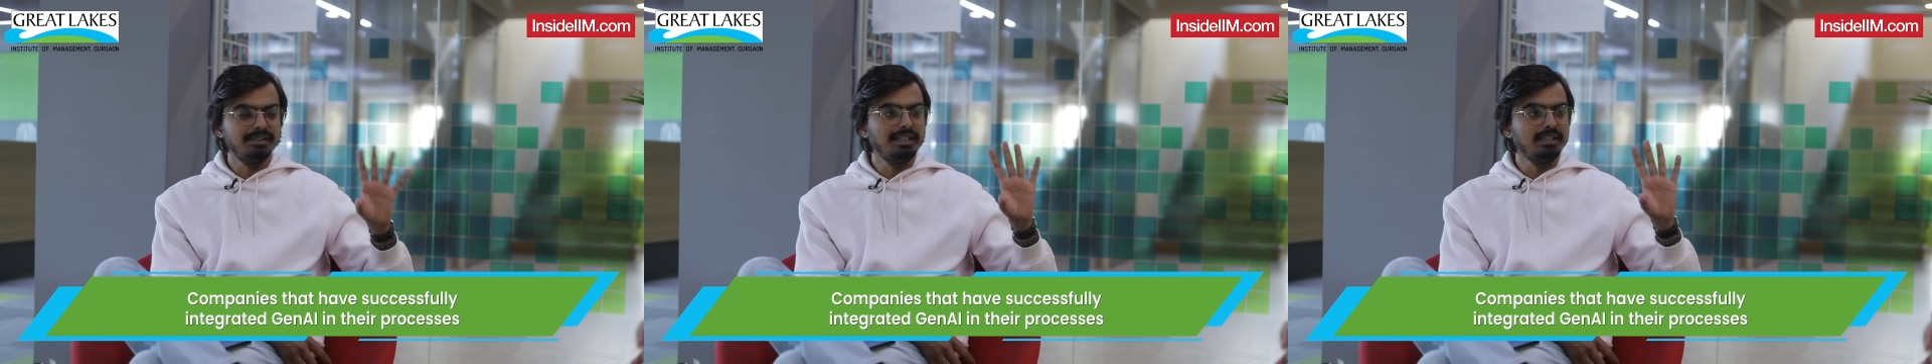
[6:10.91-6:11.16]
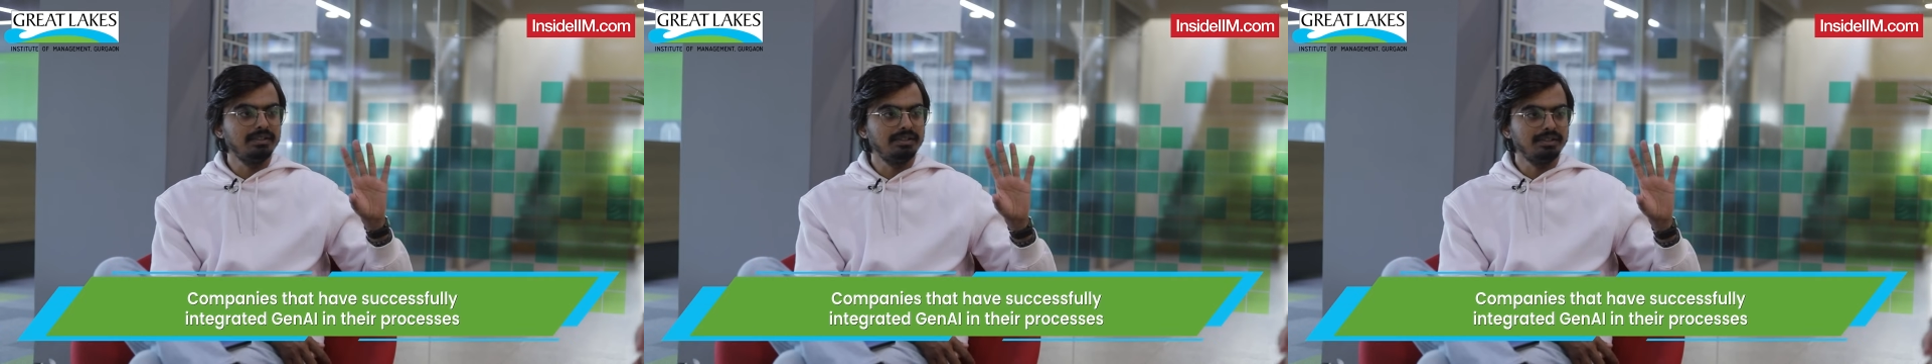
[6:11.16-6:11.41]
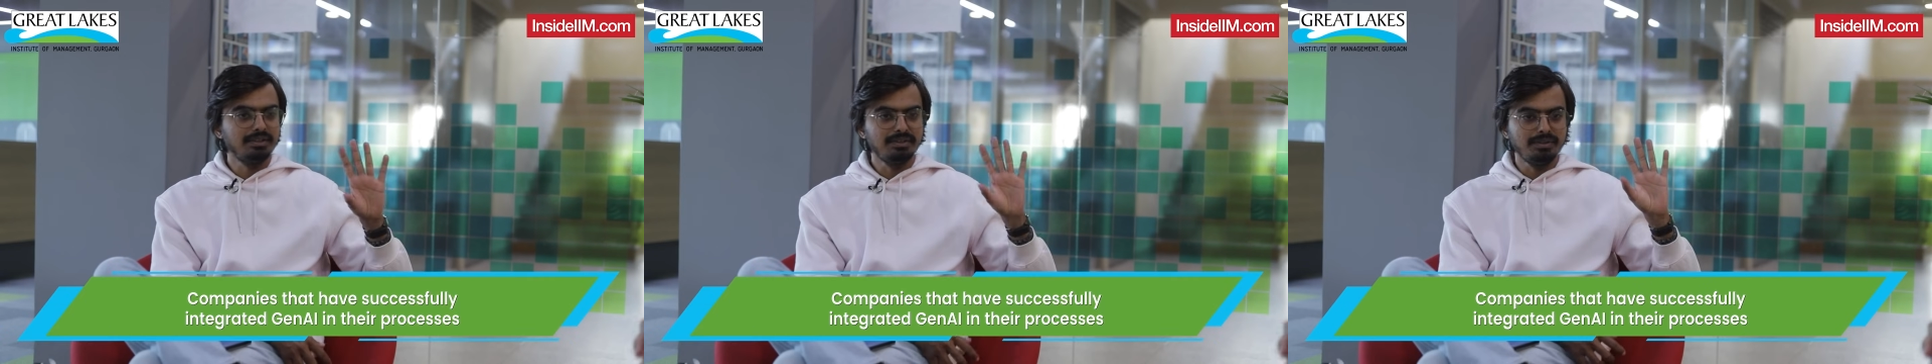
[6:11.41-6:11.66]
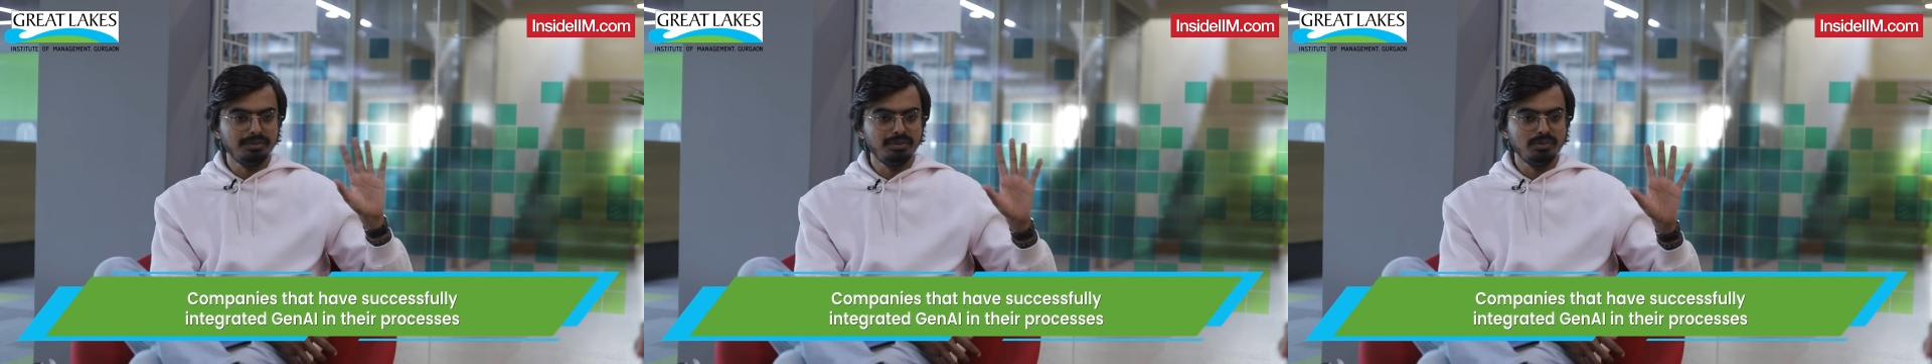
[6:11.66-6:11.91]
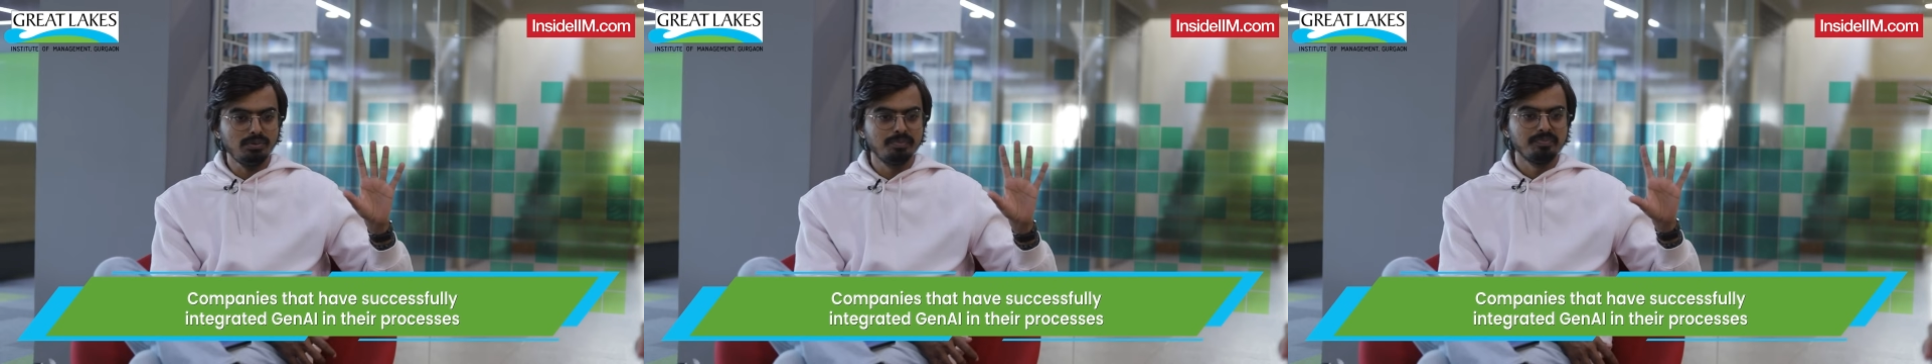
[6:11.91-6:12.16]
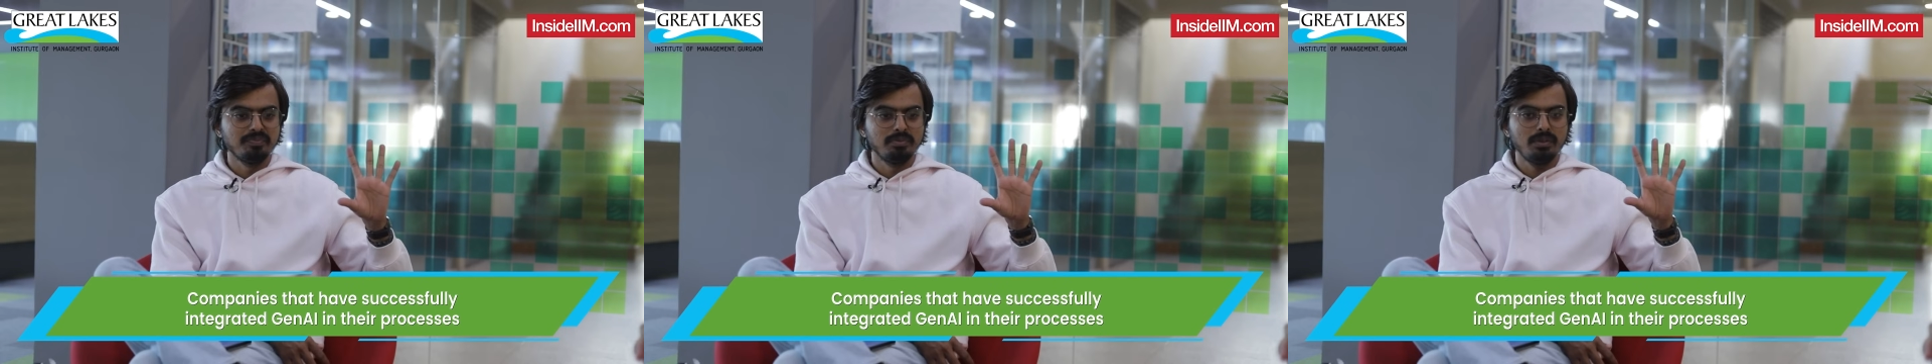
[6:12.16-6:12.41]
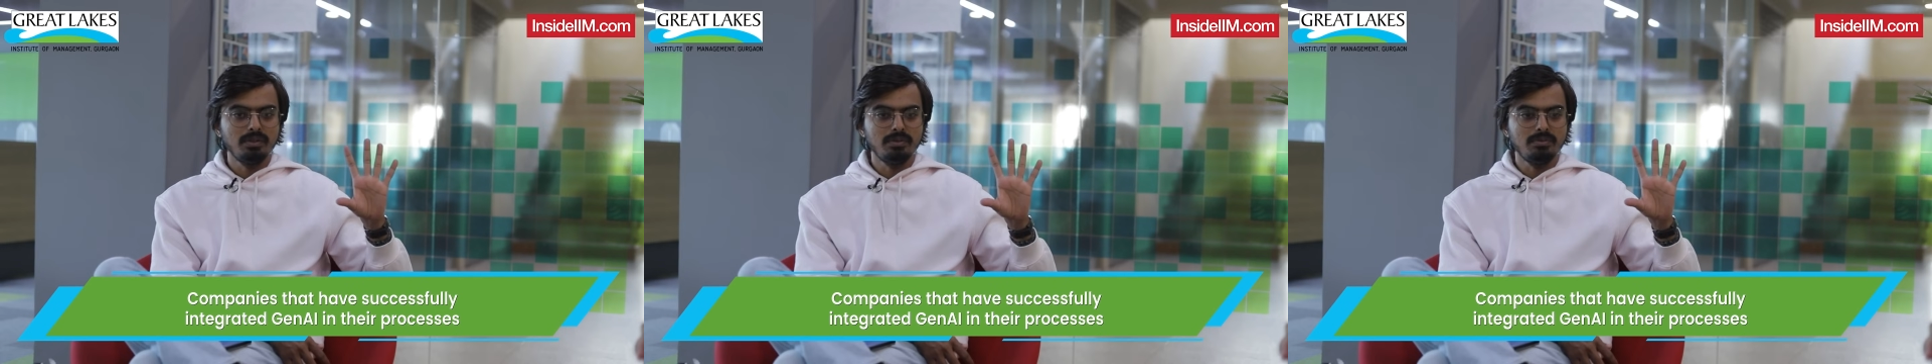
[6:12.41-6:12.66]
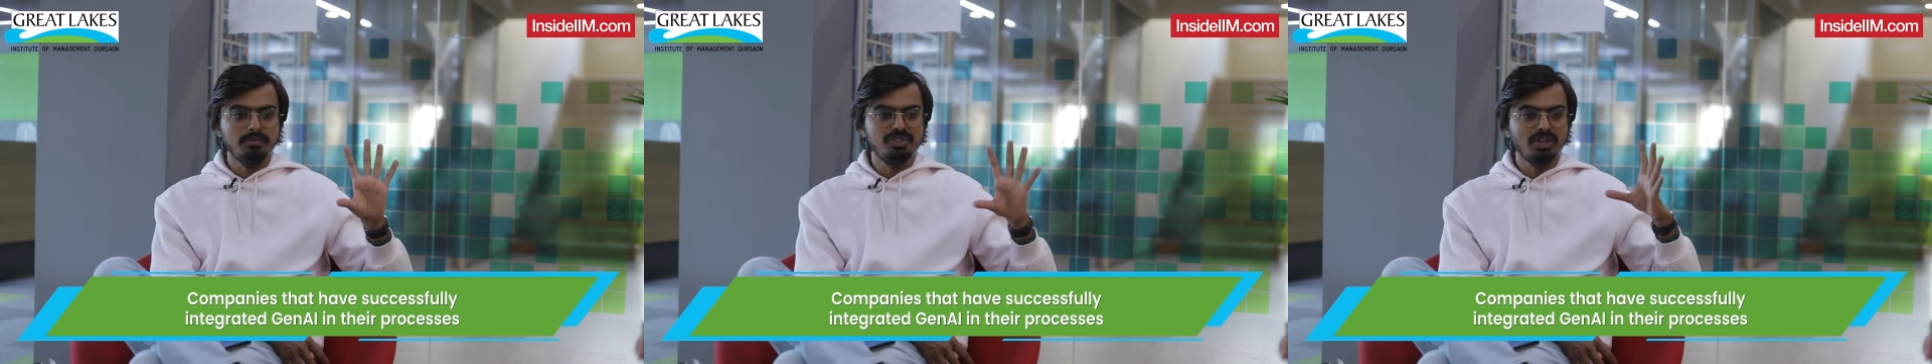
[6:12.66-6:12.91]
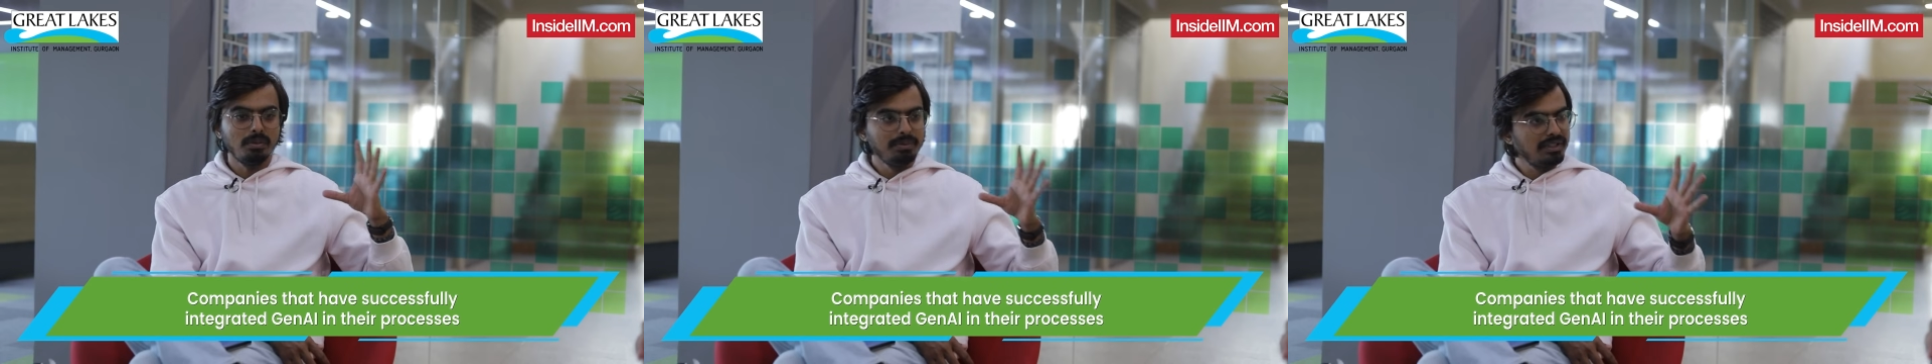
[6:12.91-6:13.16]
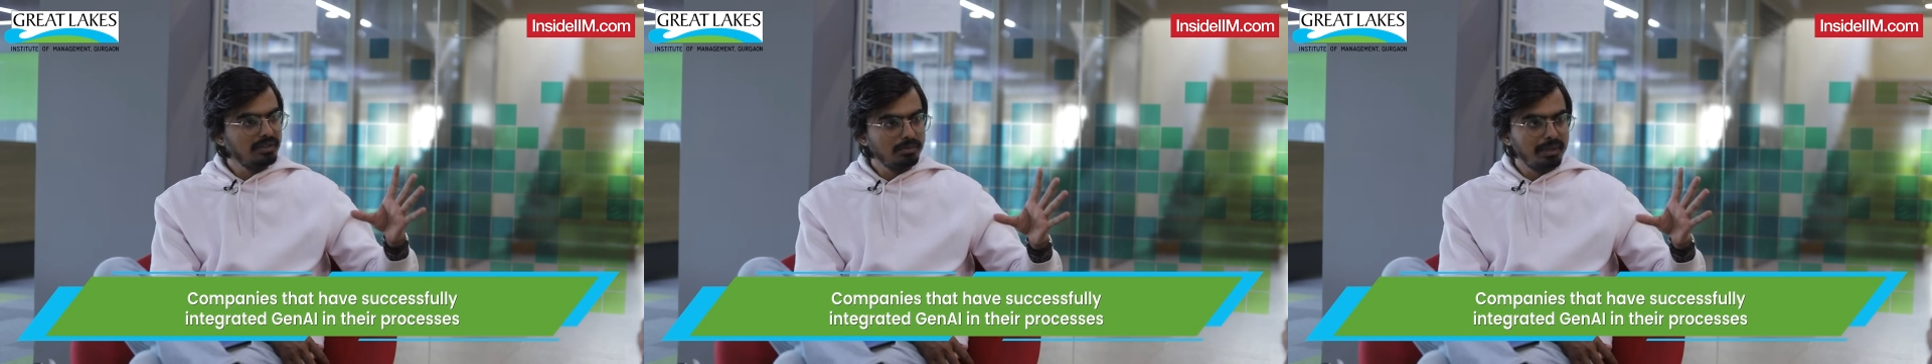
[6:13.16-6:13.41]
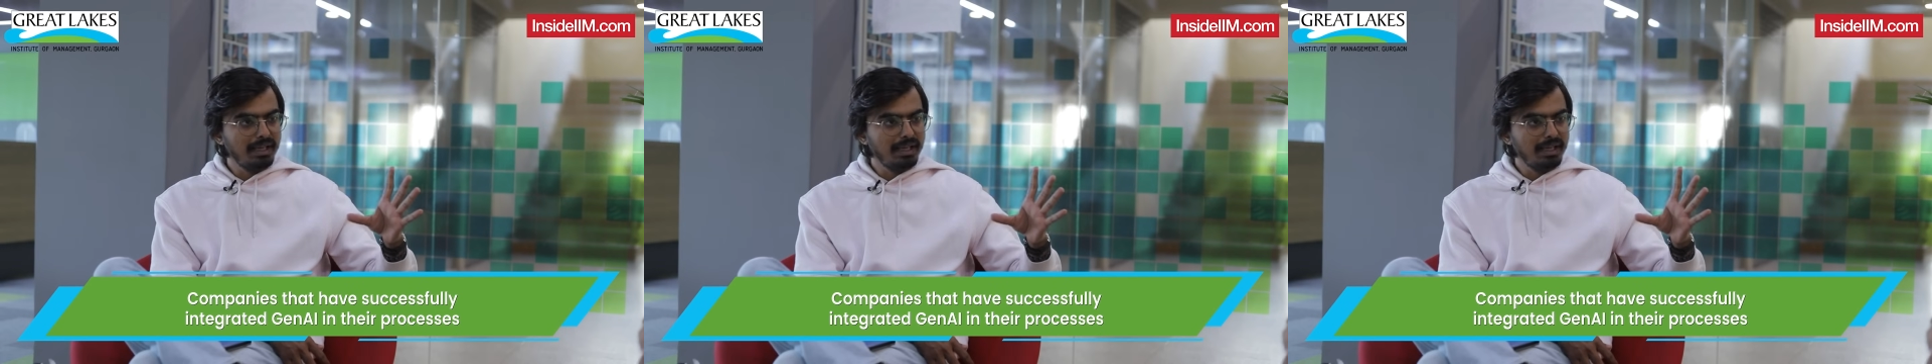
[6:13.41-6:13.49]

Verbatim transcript: that jumped in the